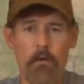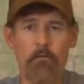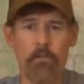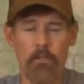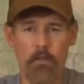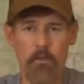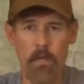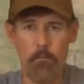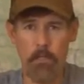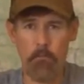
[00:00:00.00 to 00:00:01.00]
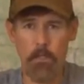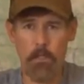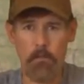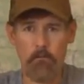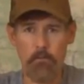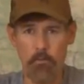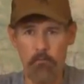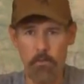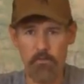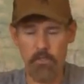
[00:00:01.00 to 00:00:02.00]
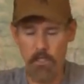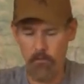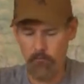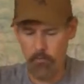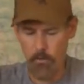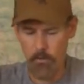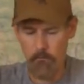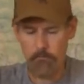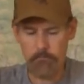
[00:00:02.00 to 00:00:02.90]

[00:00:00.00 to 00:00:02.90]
of killing that big buck that we've been scouting for you.